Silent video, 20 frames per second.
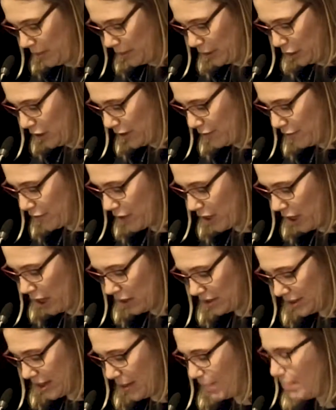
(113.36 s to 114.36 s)
We were looking for a
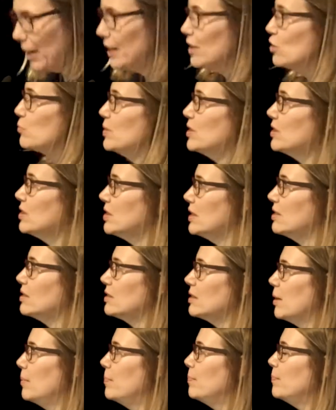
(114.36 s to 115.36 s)
content management
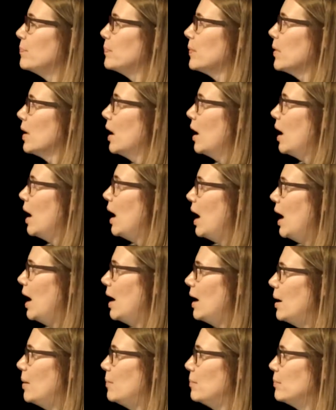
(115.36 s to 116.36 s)
system
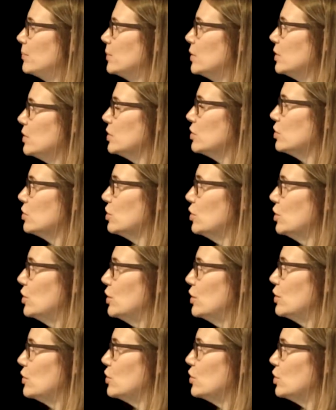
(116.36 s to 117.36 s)

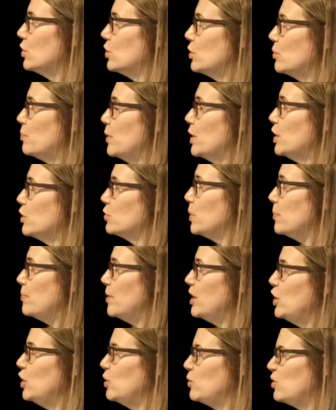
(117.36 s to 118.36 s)
because
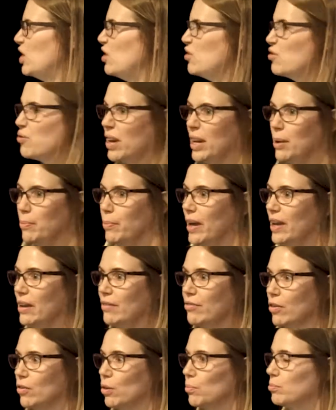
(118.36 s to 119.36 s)
we've been using
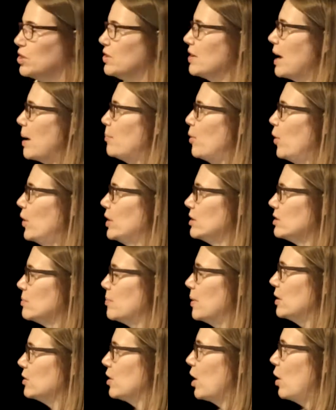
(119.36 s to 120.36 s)
Dreamweaver up to that point
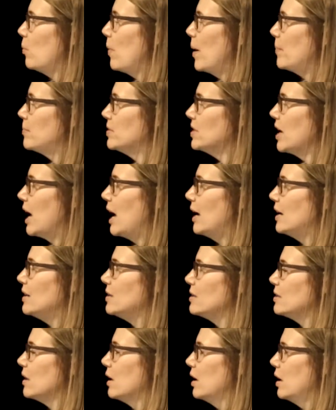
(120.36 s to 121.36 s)
to build our
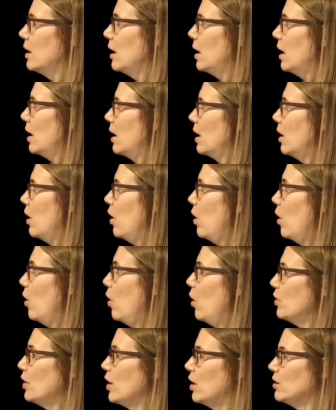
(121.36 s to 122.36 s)
websites.
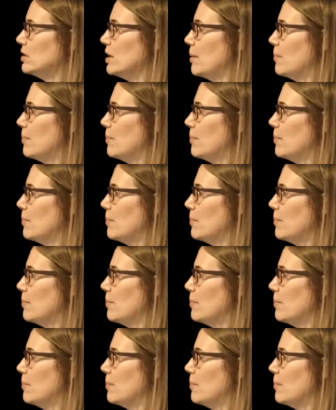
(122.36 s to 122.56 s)
All the